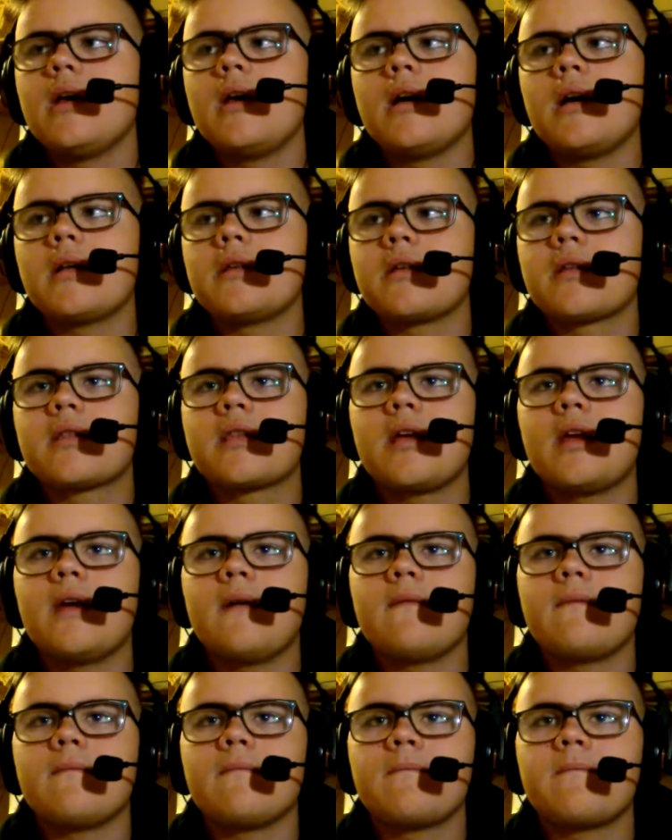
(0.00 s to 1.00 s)
I just
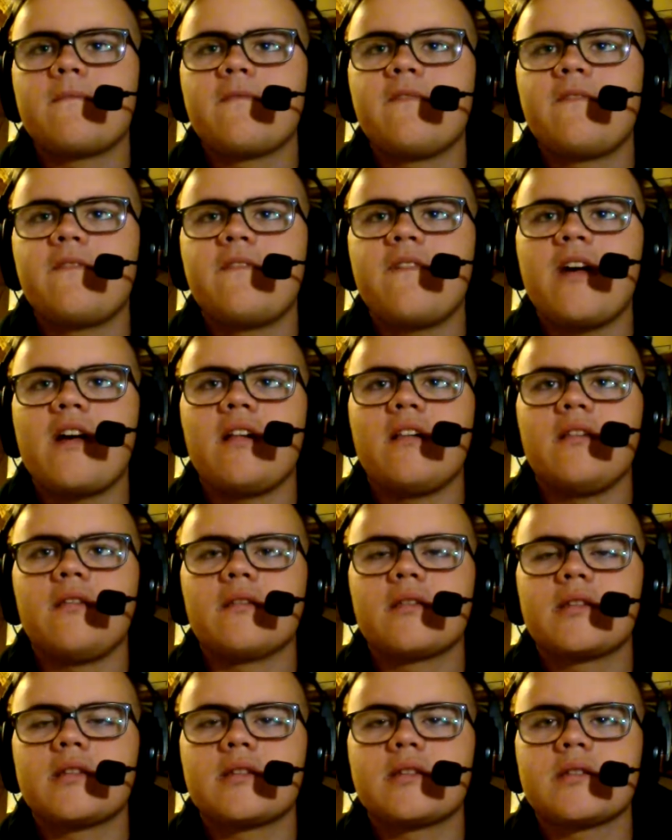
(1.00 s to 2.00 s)
haven't
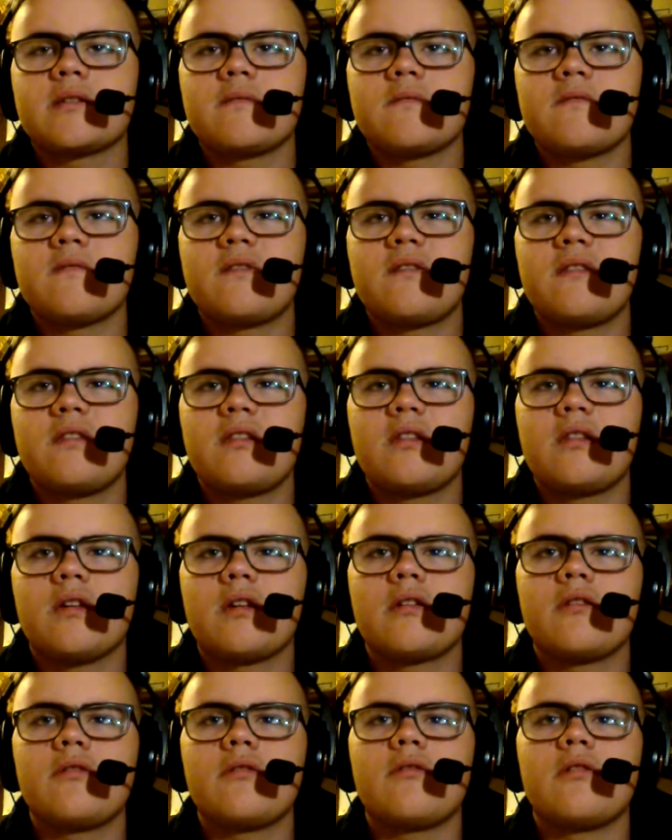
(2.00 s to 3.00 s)
felt
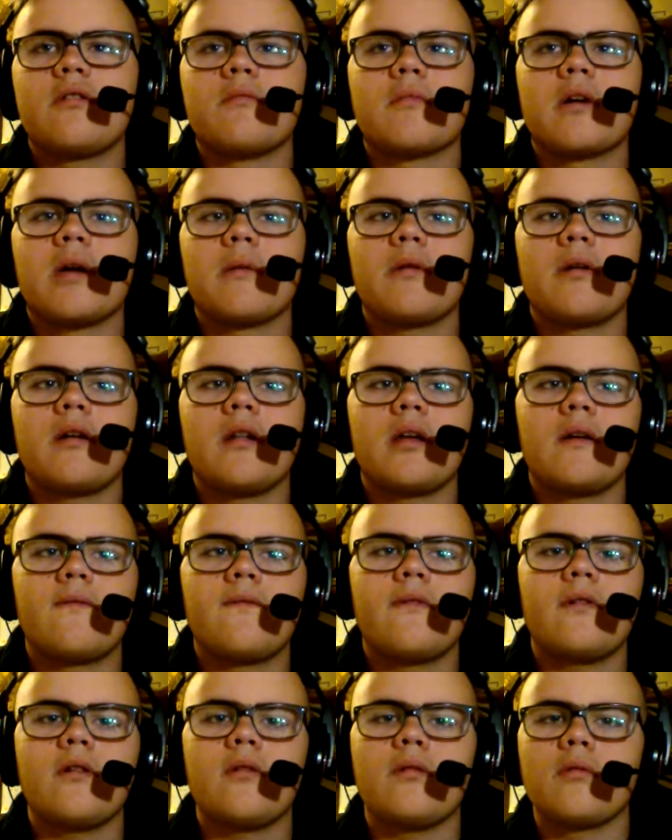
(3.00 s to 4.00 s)
secure in my body. I've
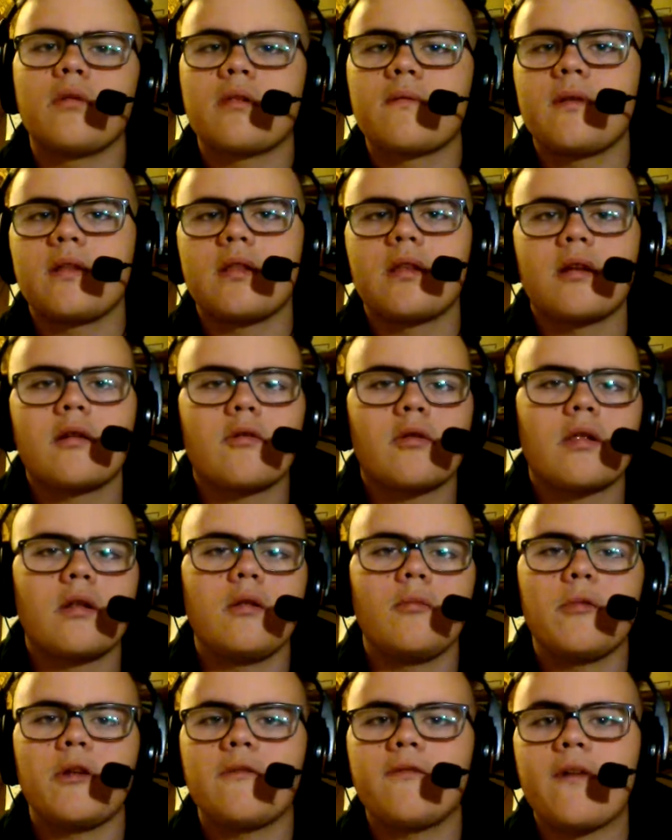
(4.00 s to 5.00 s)
always felt that I was a little
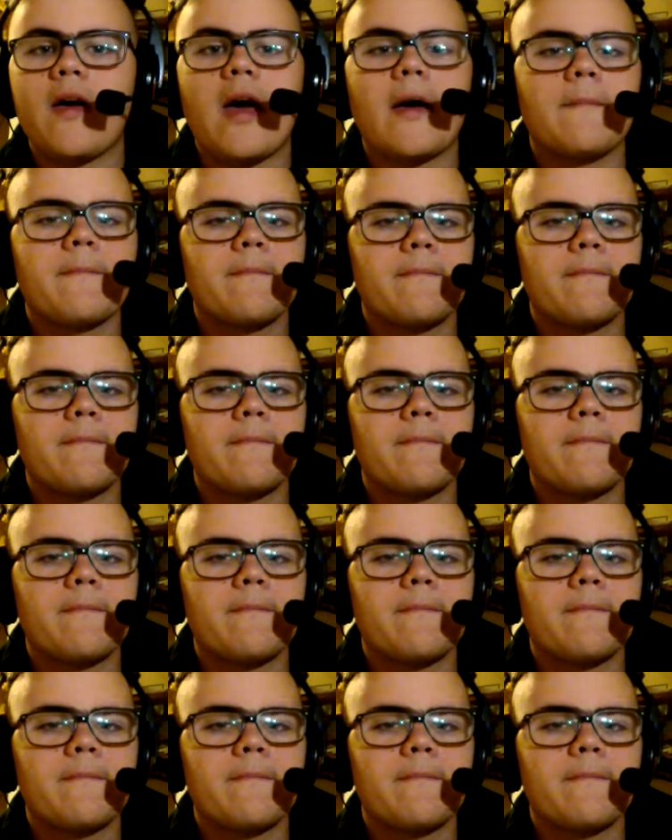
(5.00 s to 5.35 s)
bit fat.